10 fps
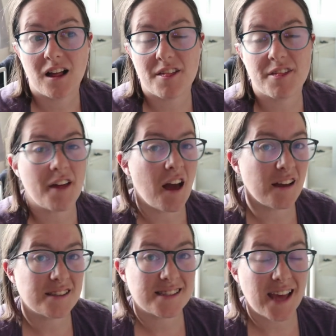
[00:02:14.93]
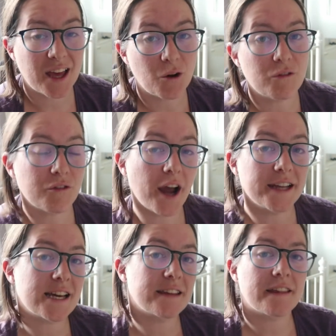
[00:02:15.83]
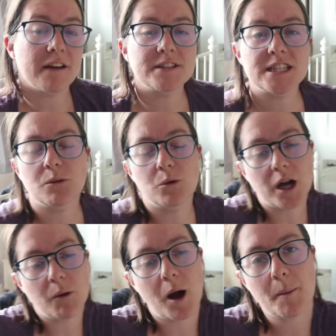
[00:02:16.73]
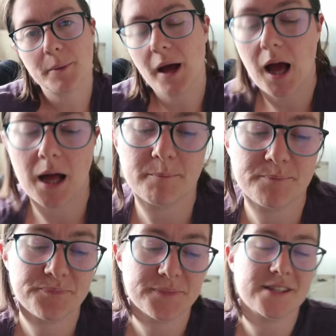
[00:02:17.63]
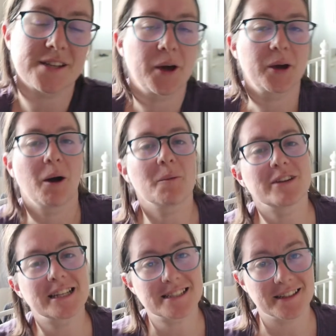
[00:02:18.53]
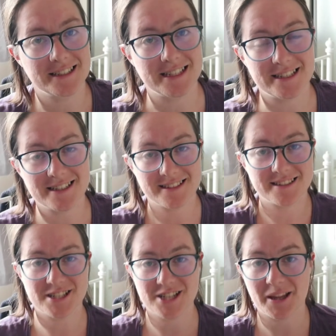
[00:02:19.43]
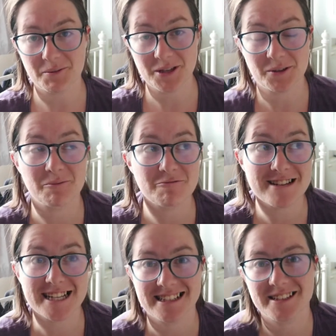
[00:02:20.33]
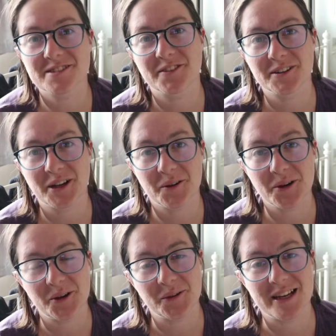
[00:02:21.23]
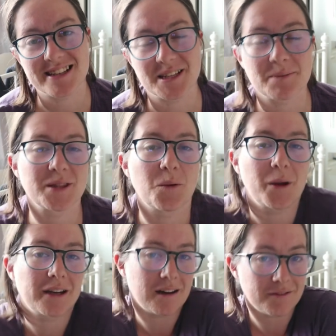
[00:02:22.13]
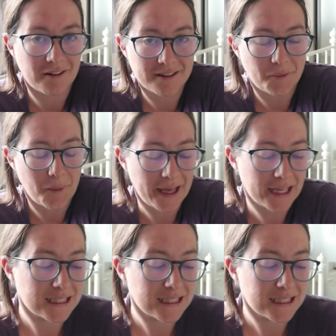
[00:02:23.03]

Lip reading: Thursday or Friday that video will go up. So I'm really excited to share that with you, and I'm really excited to find out who is going to be the winner of our giveaway.